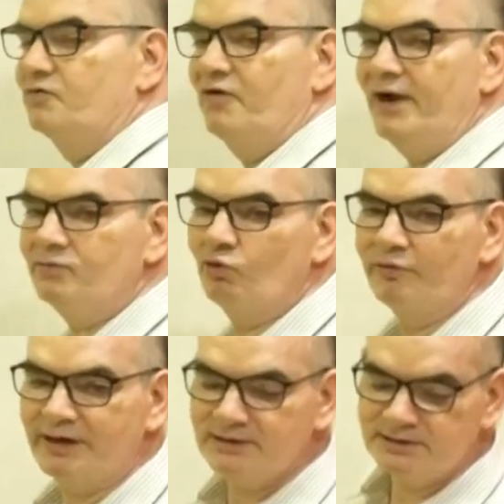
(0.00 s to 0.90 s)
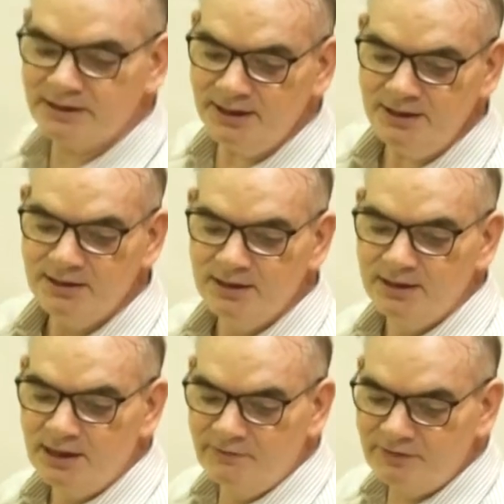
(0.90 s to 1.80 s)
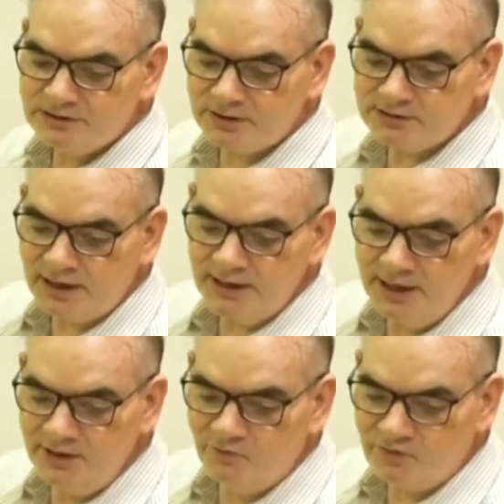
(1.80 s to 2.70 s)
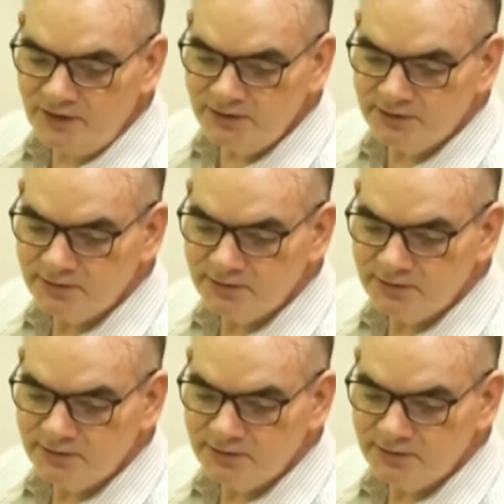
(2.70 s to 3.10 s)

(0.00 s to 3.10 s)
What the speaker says: fact, what we can say, investors are indifferent